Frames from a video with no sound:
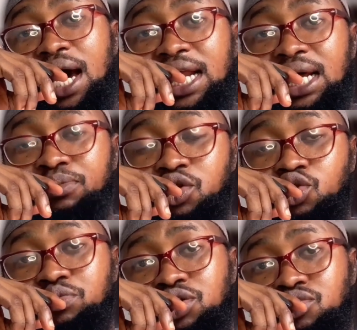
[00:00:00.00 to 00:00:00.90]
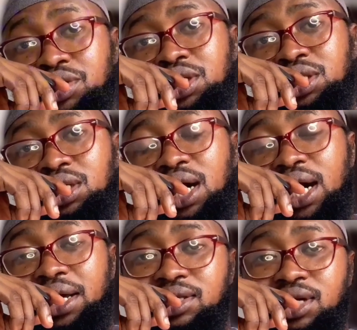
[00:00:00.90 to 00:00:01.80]
And I'm going to be using
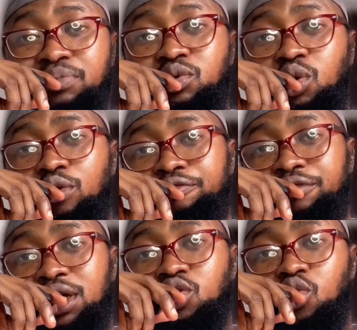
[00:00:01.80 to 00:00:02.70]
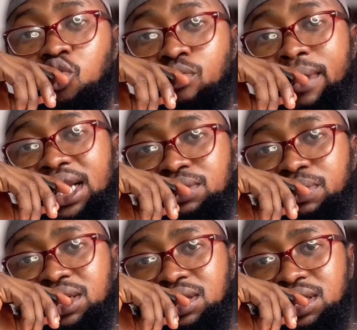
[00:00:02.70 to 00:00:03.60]
an example of a school
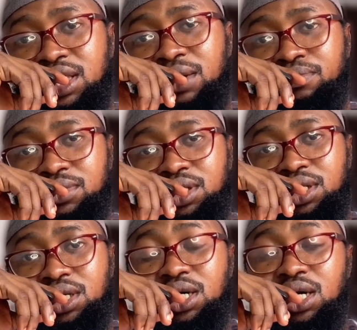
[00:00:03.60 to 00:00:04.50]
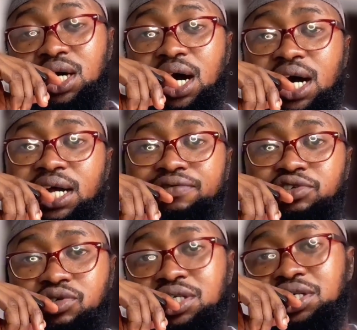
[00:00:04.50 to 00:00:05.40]
management system. And I've
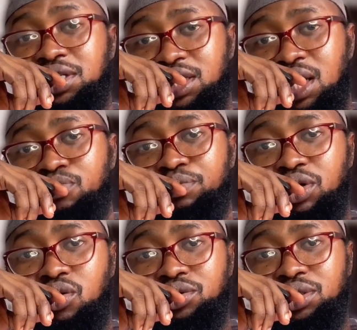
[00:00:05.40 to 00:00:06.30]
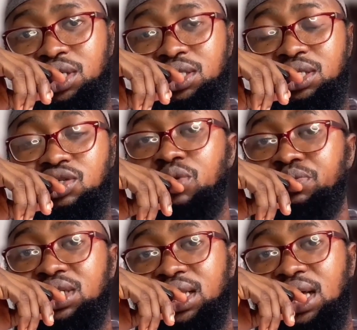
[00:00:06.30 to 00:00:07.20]
chosen this example because it is
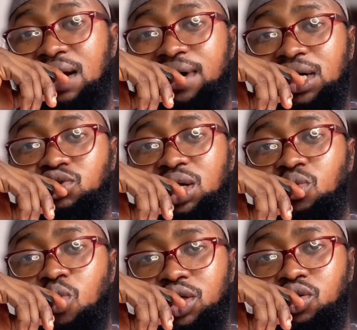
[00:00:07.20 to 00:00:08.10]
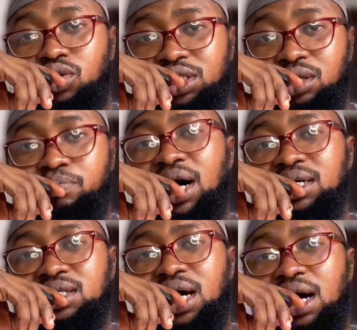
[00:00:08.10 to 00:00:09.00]
something that I've actually worked on in the
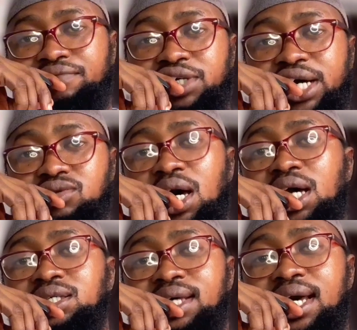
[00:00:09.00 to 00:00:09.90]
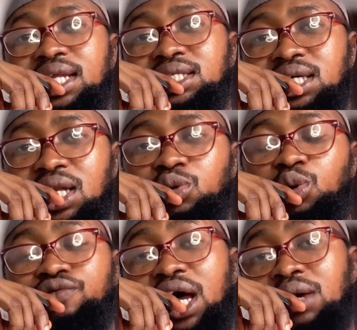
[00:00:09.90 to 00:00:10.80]
past. I've tried to sell it a lot
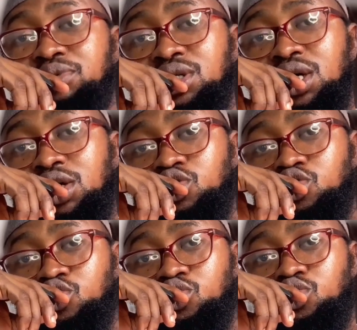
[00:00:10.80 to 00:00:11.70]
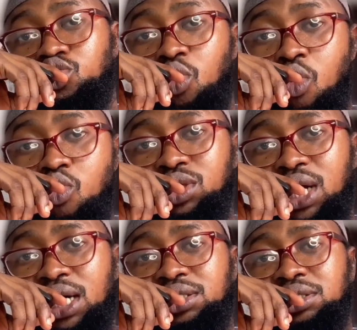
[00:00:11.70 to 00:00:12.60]
of times to schools
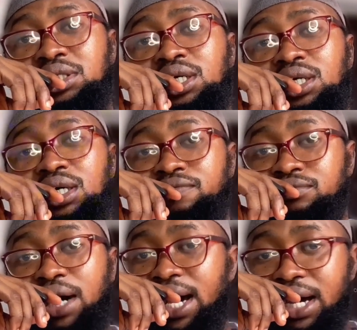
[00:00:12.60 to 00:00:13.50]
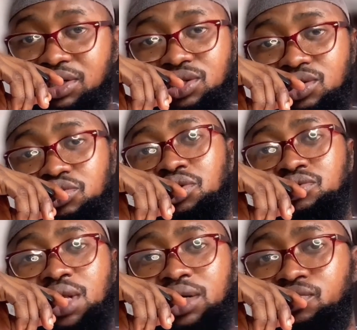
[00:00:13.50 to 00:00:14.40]
and even higher
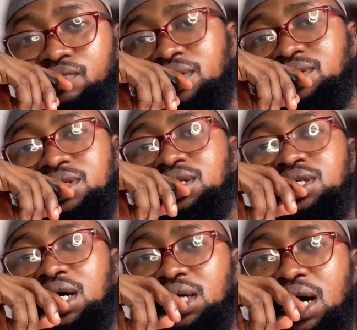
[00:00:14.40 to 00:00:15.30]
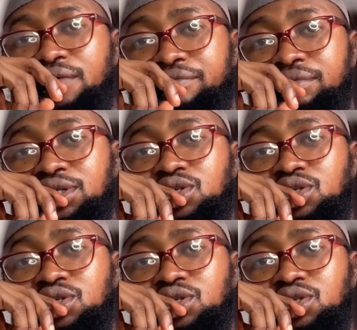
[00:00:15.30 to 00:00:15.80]
institutions like universities, and I've